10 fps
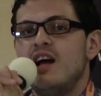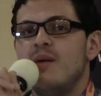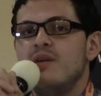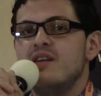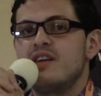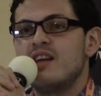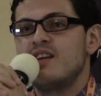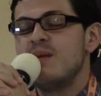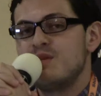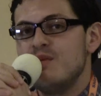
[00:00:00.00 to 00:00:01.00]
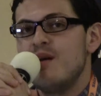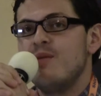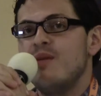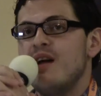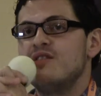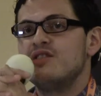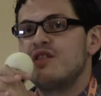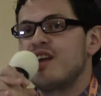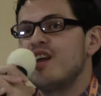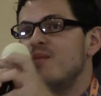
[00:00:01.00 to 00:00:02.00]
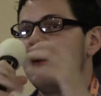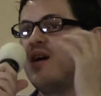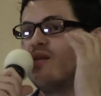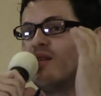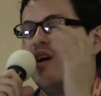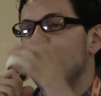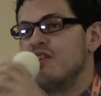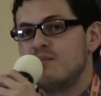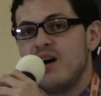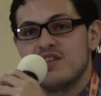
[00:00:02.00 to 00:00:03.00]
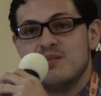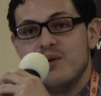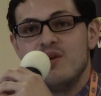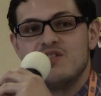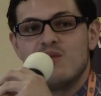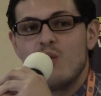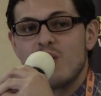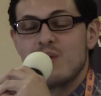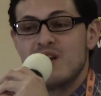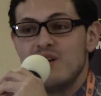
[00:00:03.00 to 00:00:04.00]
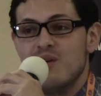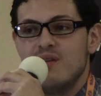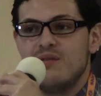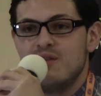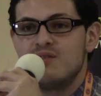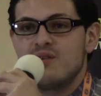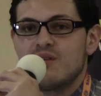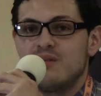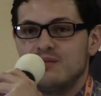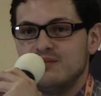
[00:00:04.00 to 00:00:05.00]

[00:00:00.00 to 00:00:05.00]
I mean, it keeps me up at night just thinking about all these possibilities of where we can go in the future.